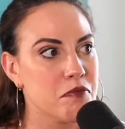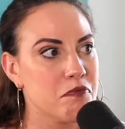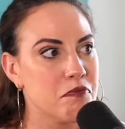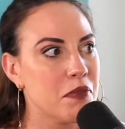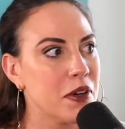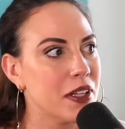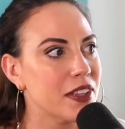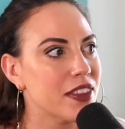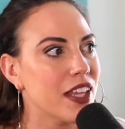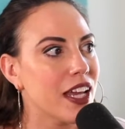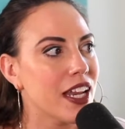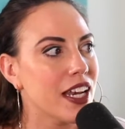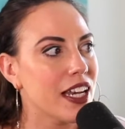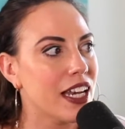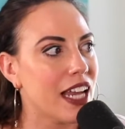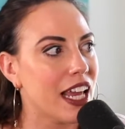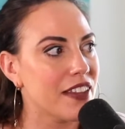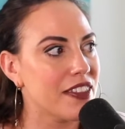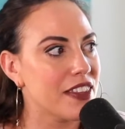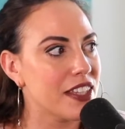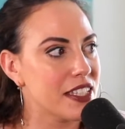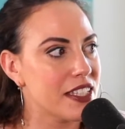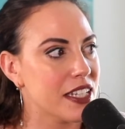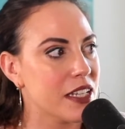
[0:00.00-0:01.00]
But then
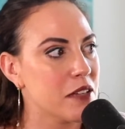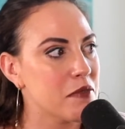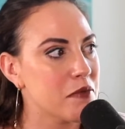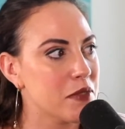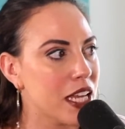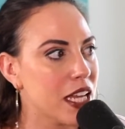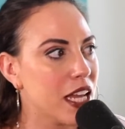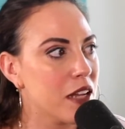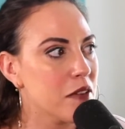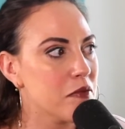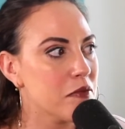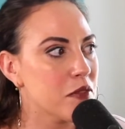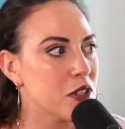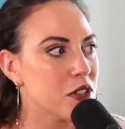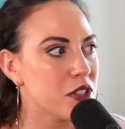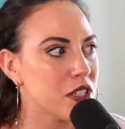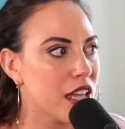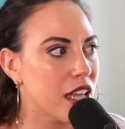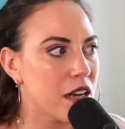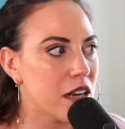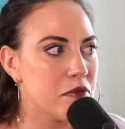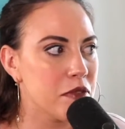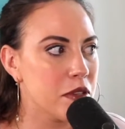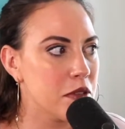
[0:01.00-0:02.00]
at the same time, there's a
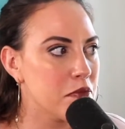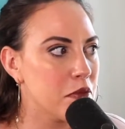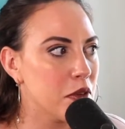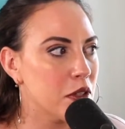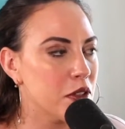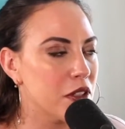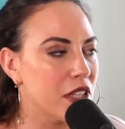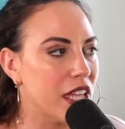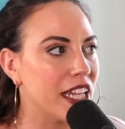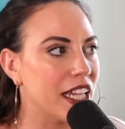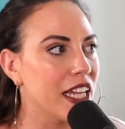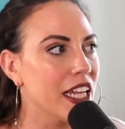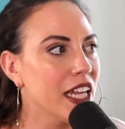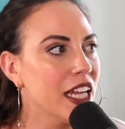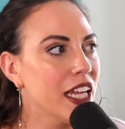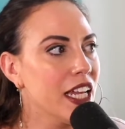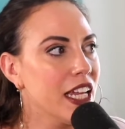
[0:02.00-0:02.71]
lot of people like,